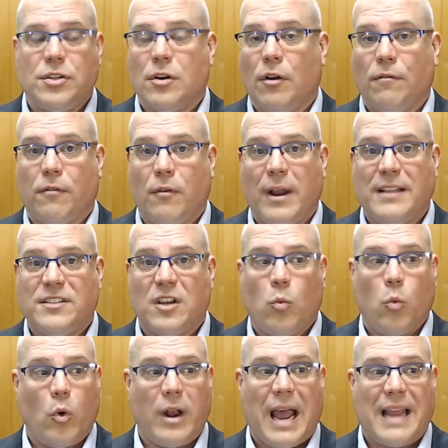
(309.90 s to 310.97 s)
forensic
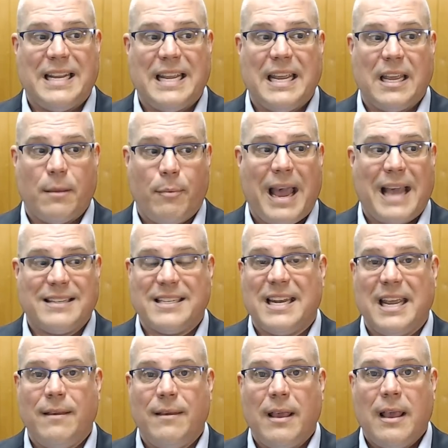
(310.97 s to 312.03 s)
wood ID
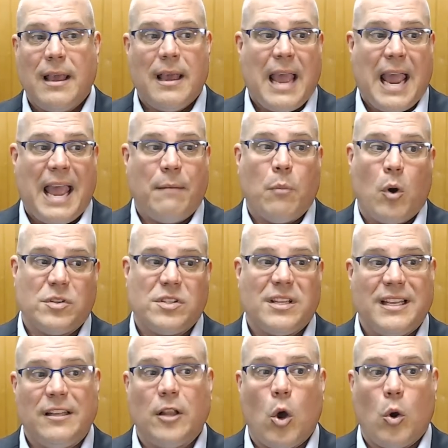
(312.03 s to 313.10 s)
capacity, and mostly
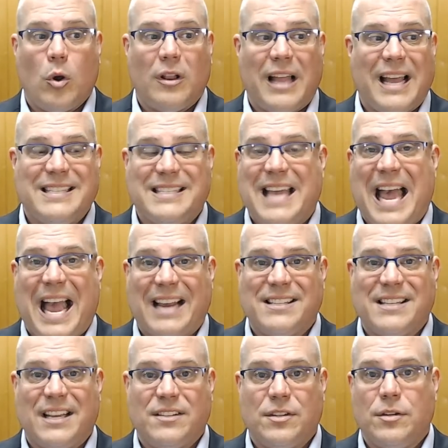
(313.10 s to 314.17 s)
localized
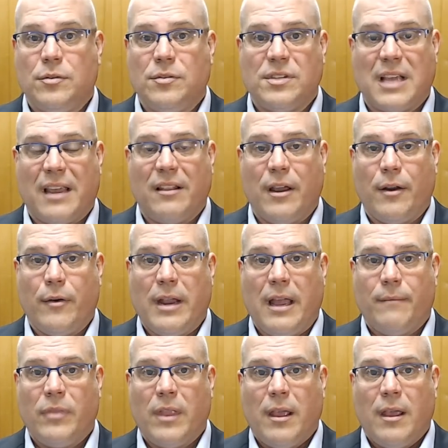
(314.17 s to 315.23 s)
access to xylaria.
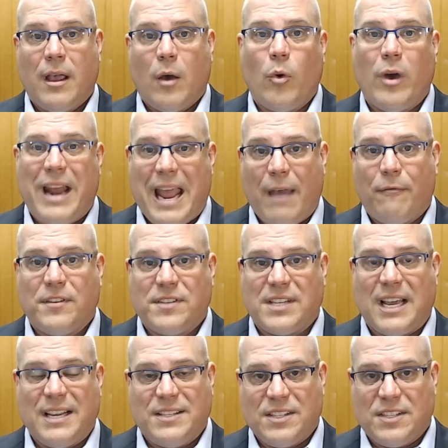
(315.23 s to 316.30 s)
I want to
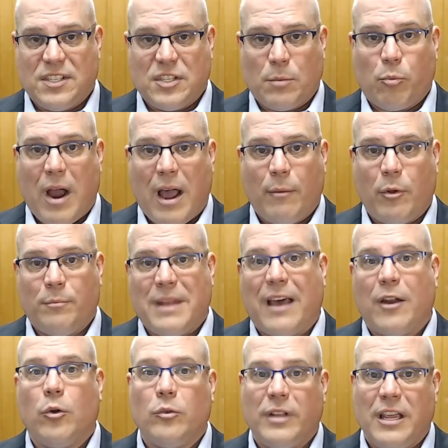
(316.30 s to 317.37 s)
emphasize this is a problem not
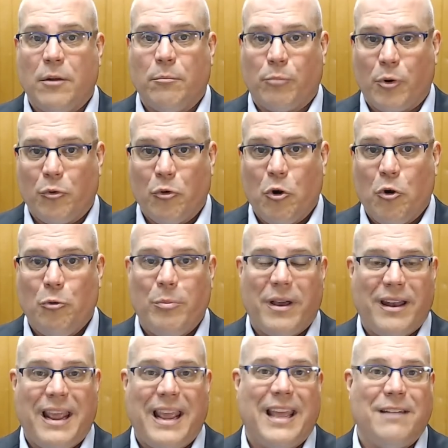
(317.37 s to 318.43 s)
only in Peru, but
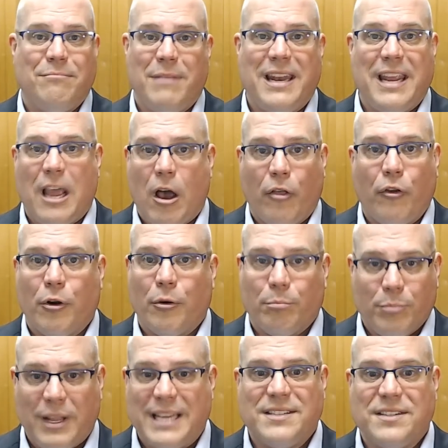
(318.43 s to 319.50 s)
in many other
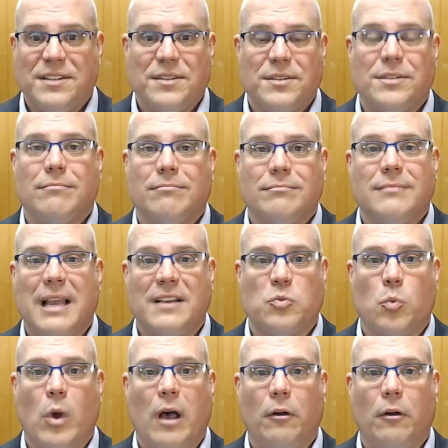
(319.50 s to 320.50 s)
places as well.